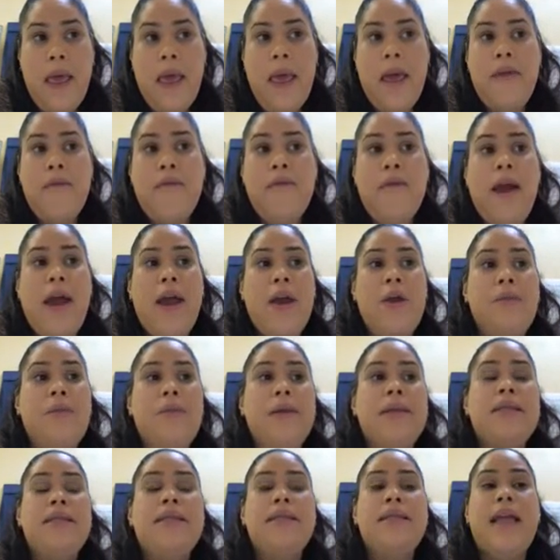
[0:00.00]

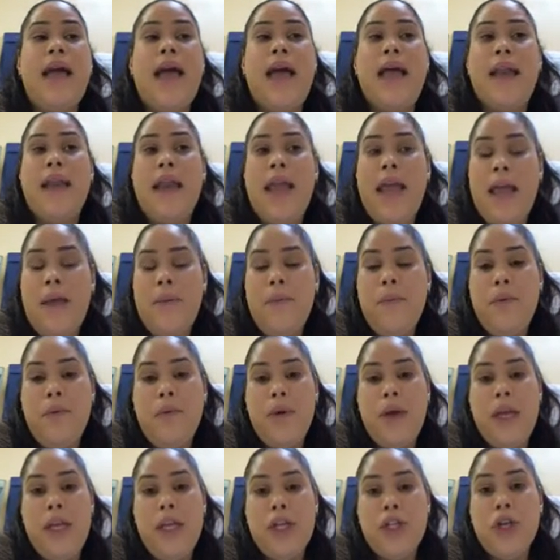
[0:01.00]
environments that enable
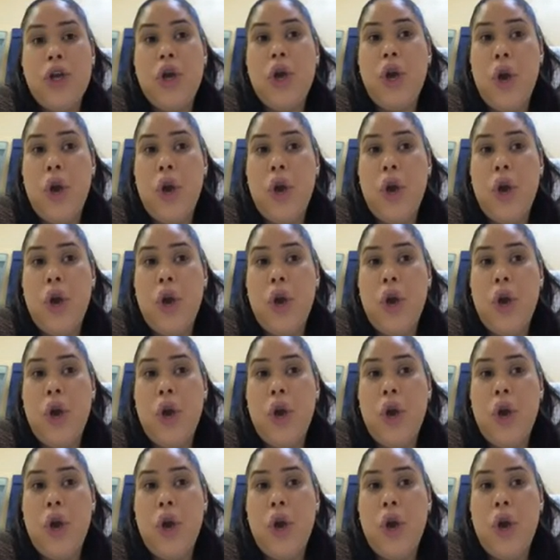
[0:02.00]
each